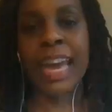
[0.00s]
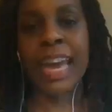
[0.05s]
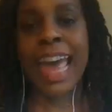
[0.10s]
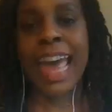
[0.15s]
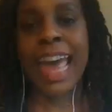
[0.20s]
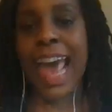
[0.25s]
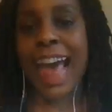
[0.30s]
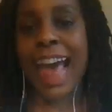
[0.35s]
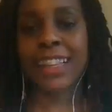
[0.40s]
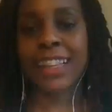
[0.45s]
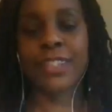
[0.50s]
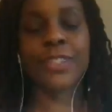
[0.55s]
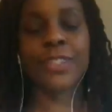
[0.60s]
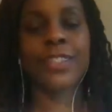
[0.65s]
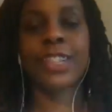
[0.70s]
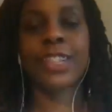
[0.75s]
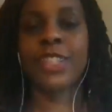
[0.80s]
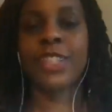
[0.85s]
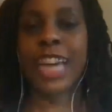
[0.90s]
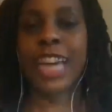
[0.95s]
added to
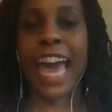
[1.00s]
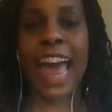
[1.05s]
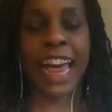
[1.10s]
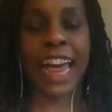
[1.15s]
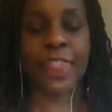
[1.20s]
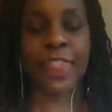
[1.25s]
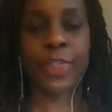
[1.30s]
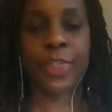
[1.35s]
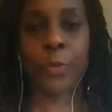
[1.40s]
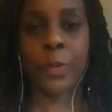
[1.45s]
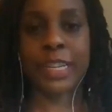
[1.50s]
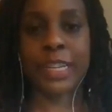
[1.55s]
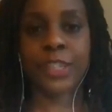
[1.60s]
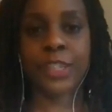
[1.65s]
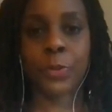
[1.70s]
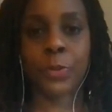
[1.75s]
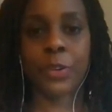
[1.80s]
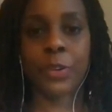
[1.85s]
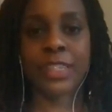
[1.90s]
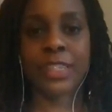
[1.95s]
the chat and the
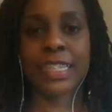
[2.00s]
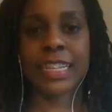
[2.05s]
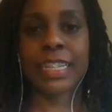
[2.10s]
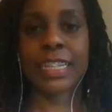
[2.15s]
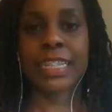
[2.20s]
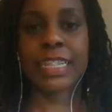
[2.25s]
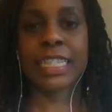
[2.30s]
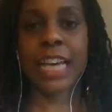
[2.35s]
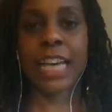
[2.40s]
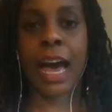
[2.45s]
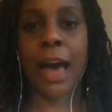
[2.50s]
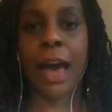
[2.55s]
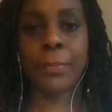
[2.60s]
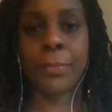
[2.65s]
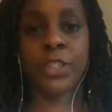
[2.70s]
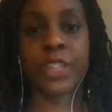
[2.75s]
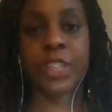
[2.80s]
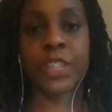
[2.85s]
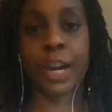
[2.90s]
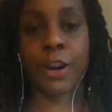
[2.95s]
resources
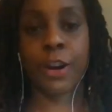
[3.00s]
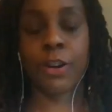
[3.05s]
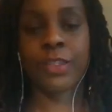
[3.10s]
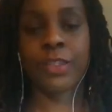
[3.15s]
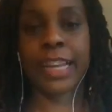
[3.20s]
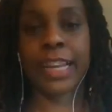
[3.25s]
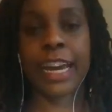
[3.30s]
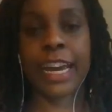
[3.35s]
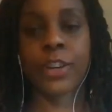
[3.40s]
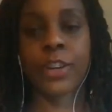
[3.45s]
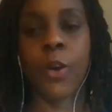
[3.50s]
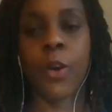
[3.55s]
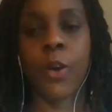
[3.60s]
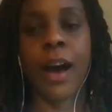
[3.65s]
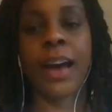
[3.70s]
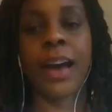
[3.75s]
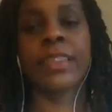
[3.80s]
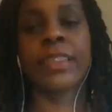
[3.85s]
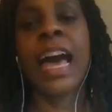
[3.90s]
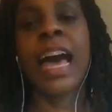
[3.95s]
shared later
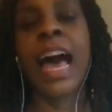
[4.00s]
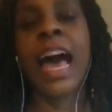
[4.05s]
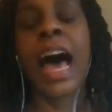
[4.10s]
on.